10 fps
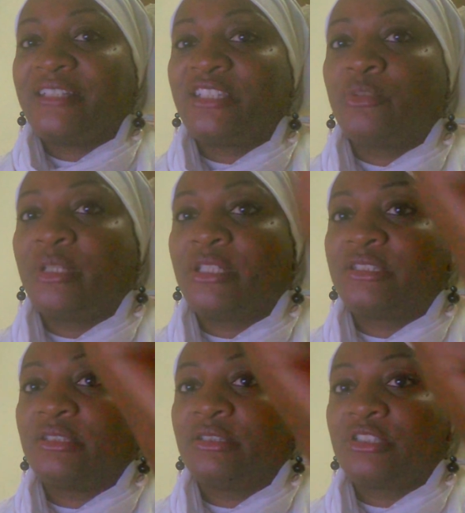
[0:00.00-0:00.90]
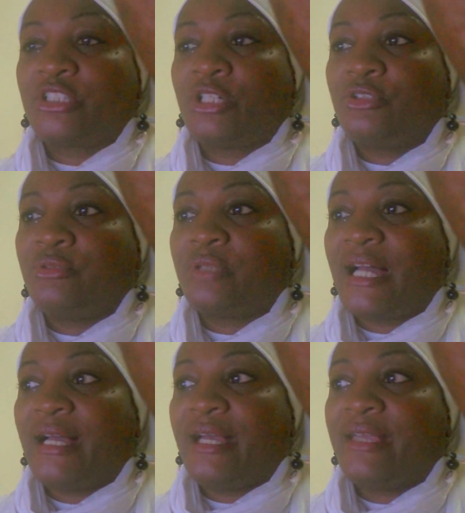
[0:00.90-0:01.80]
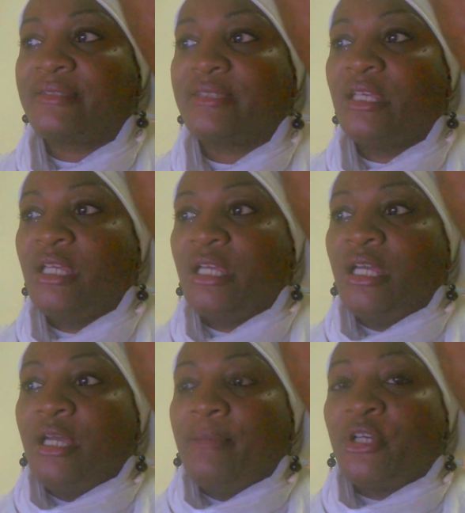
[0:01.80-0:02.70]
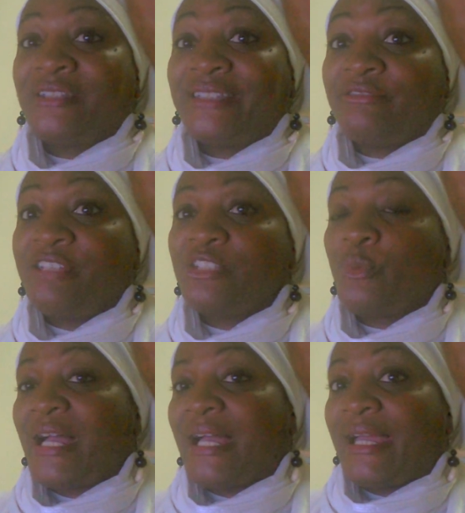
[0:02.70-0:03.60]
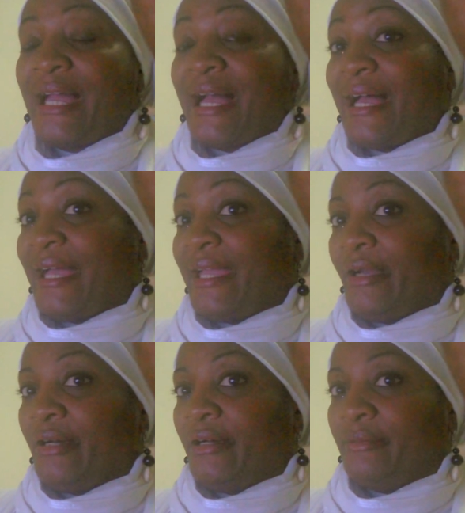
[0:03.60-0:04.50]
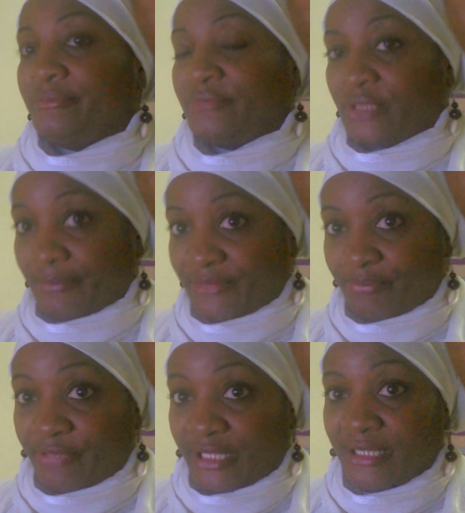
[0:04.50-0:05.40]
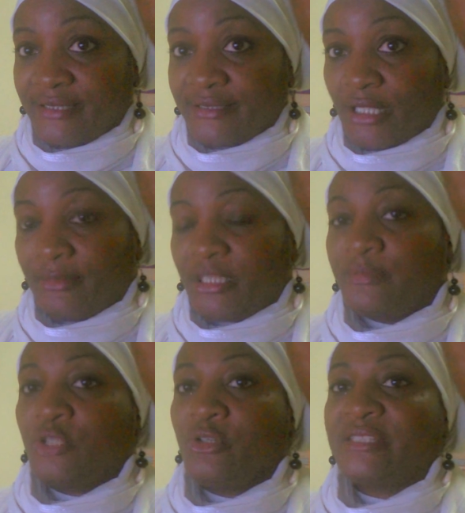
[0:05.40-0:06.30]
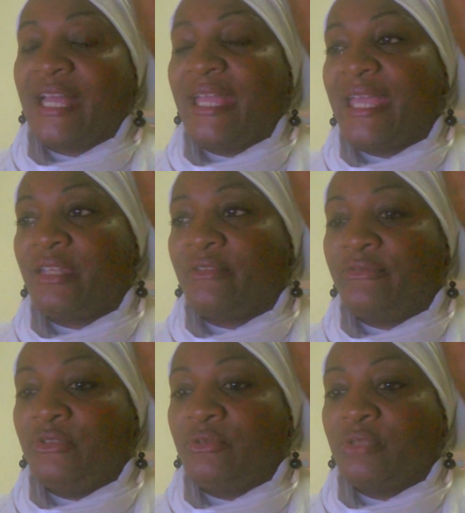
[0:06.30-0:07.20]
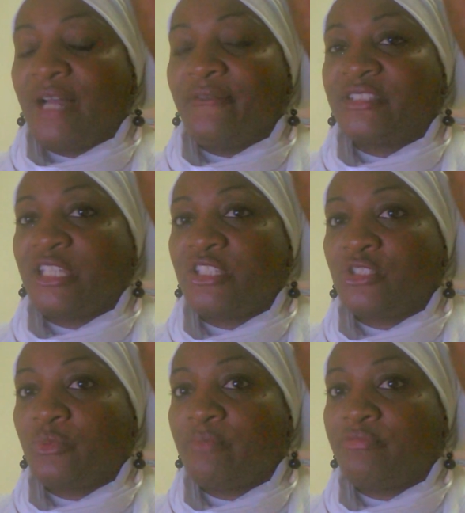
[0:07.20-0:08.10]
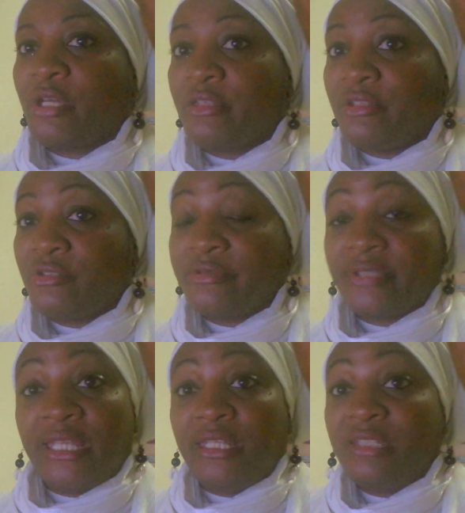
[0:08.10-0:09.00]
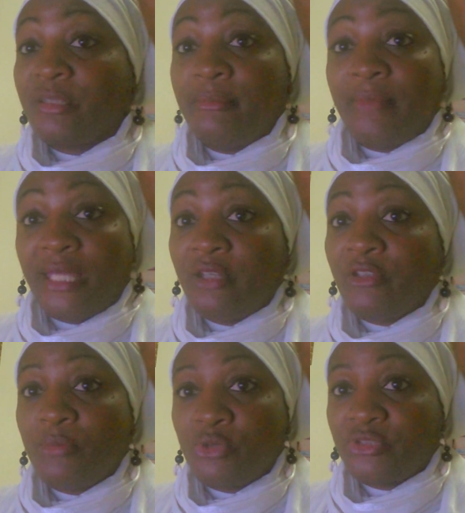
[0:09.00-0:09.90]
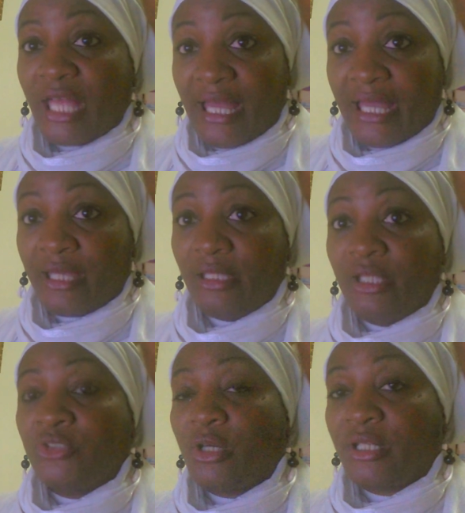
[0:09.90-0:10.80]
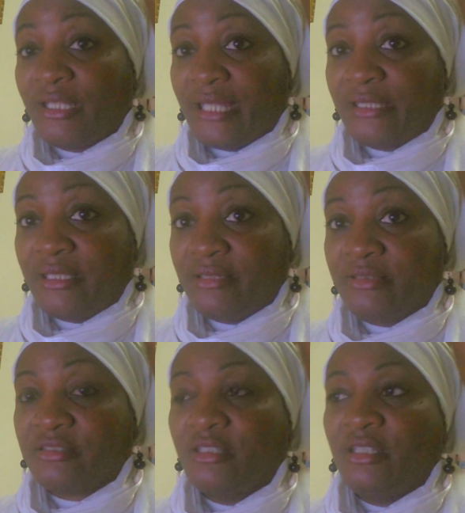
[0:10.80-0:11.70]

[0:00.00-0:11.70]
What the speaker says: just wanted to show you guys, because the reason why I bringing this up is because I had a few conversations with brothers, and these are men of the Most High talking like this.